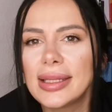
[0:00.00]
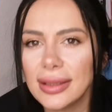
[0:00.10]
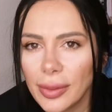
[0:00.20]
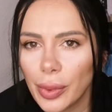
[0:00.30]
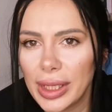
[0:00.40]

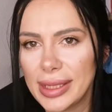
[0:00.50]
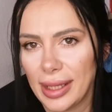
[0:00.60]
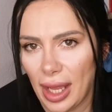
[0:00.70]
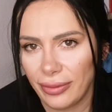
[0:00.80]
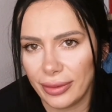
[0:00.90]

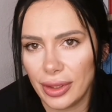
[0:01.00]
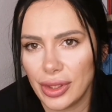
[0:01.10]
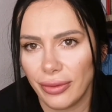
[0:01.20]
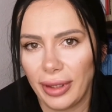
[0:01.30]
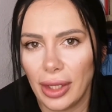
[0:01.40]
deliberating
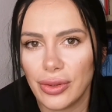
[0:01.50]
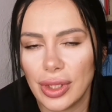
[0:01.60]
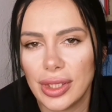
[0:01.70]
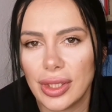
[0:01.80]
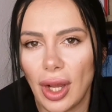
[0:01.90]
efforts of
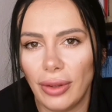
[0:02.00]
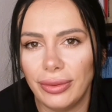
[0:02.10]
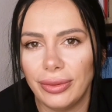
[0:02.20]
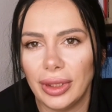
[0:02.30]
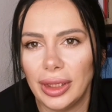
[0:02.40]
countries
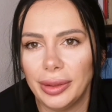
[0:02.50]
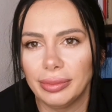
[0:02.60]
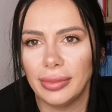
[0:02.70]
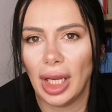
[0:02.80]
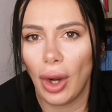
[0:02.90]
of
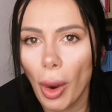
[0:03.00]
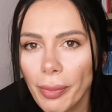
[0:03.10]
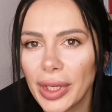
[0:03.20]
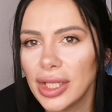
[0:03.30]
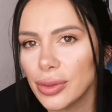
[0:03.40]
a
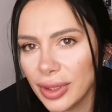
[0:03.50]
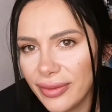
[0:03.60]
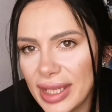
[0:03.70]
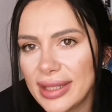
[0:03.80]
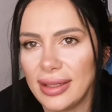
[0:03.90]
company to
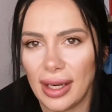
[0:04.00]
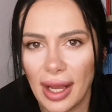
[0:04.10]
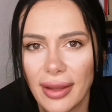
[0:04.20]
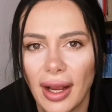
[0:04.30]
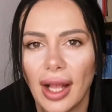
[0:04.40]
invest in
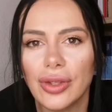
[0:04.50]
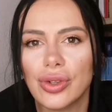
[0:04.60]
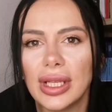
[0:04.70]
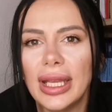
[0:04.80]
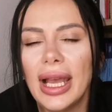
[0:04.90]
another
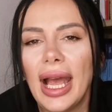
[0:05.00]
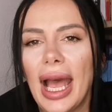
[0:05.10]
country,